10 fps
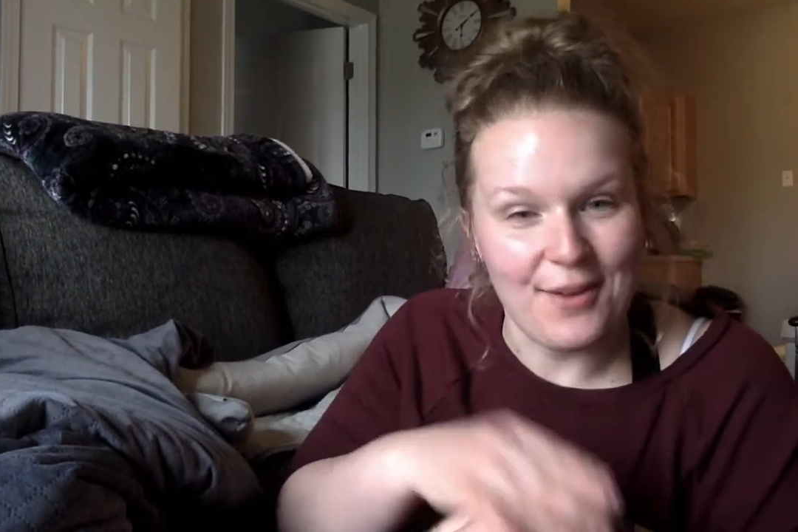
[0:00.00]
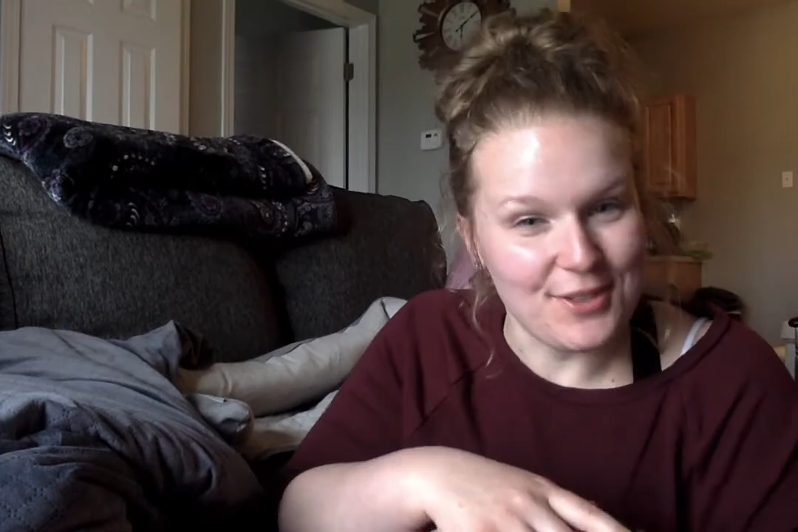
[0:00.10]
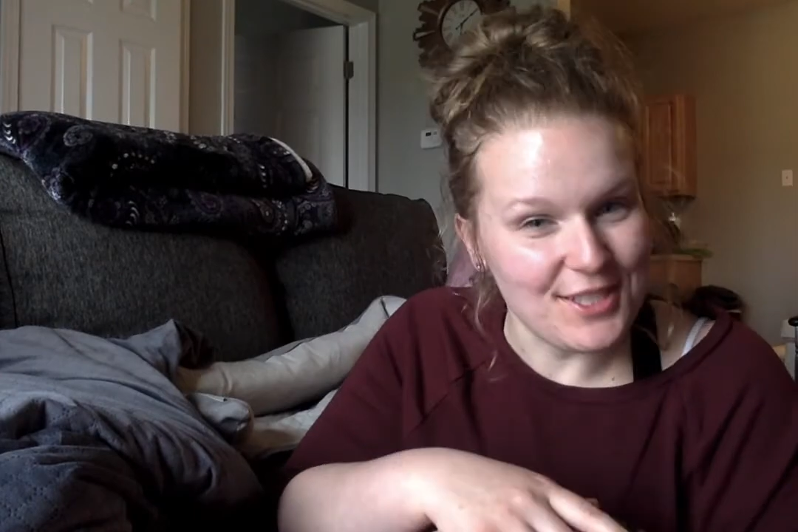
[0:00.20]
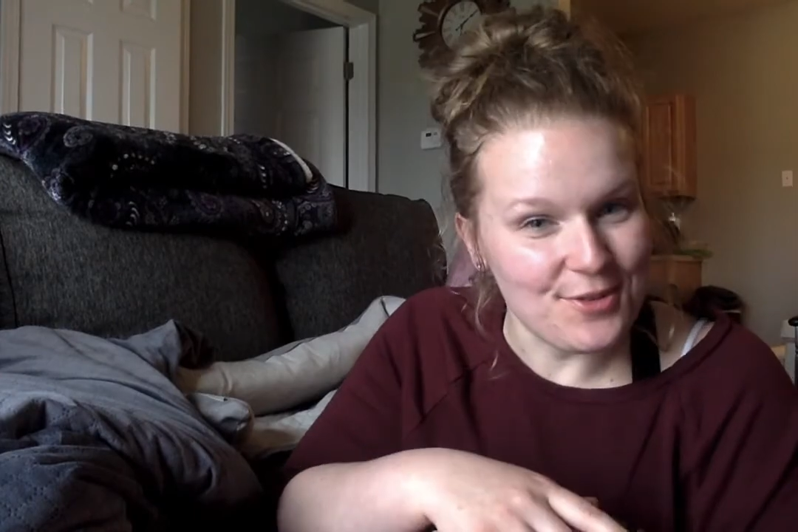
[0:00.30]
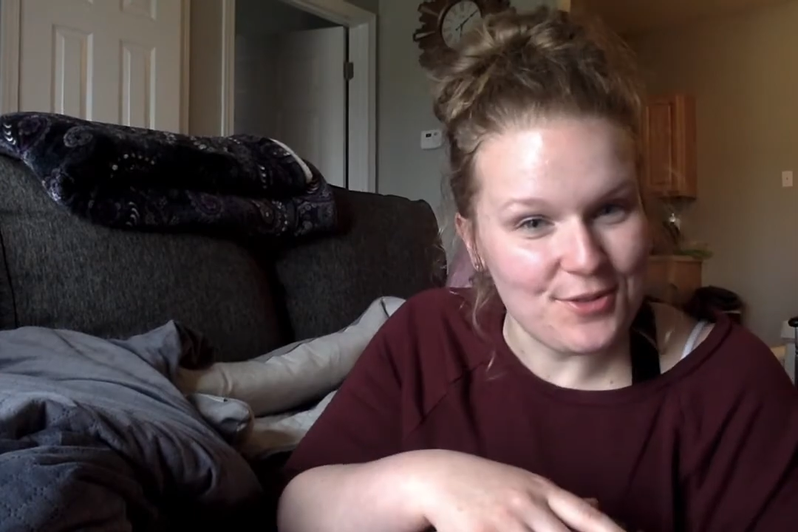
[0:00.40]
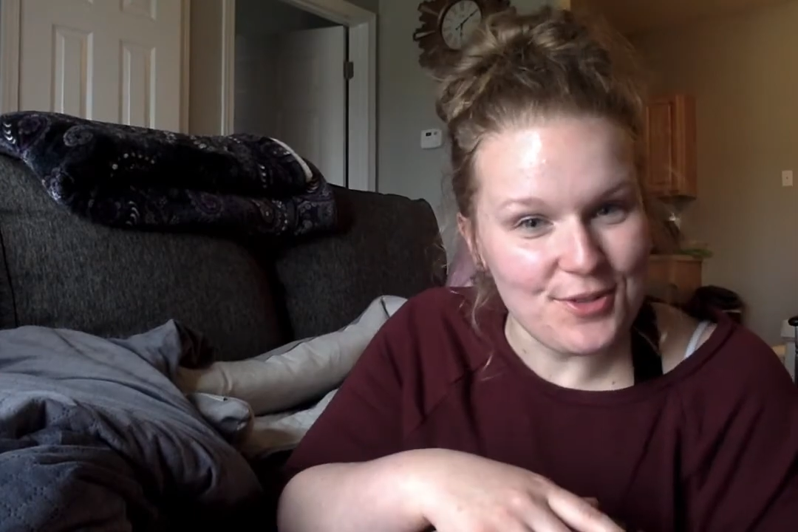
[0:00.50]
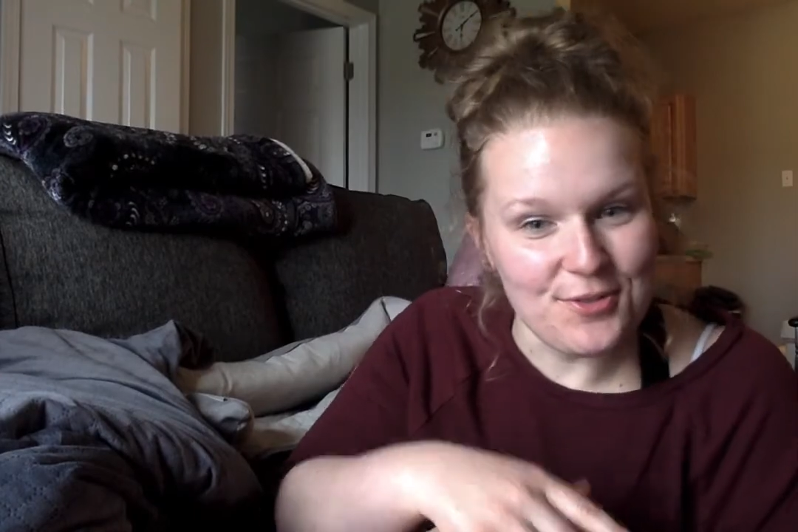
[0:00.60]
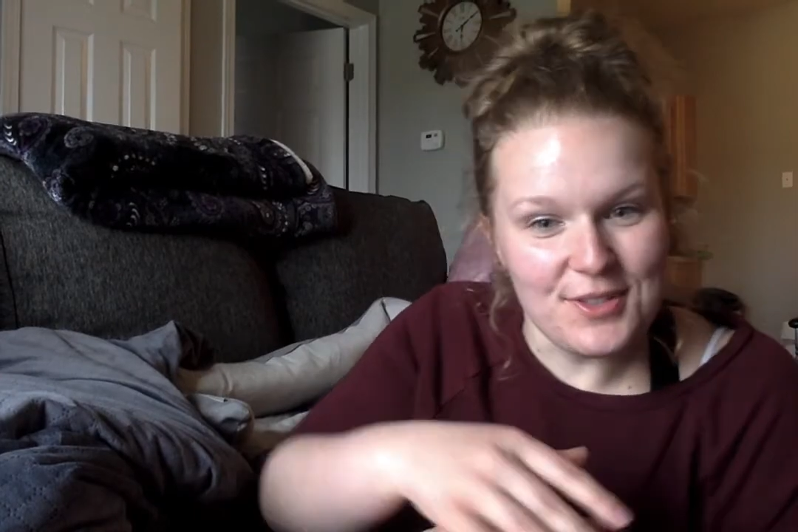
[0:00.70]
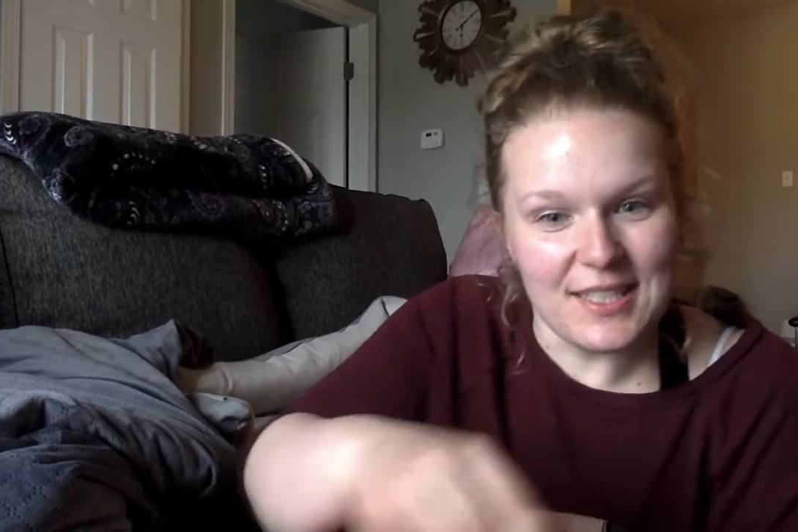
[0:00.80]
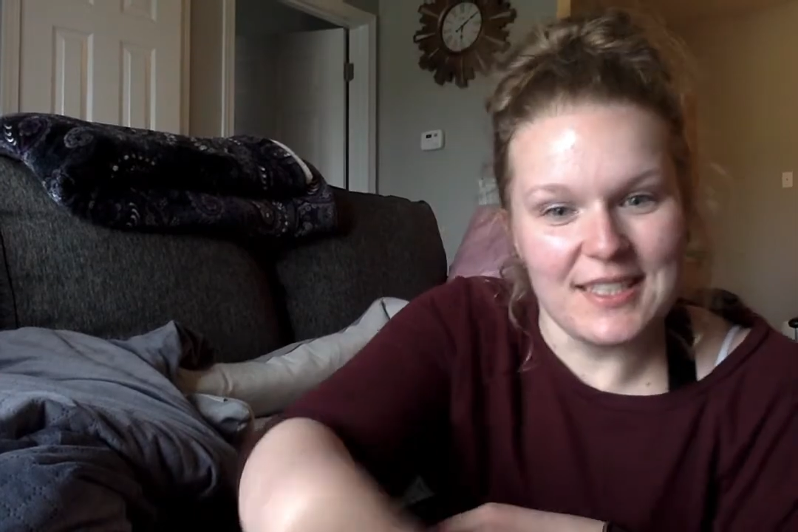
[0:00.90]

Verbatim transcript: I will see you soon.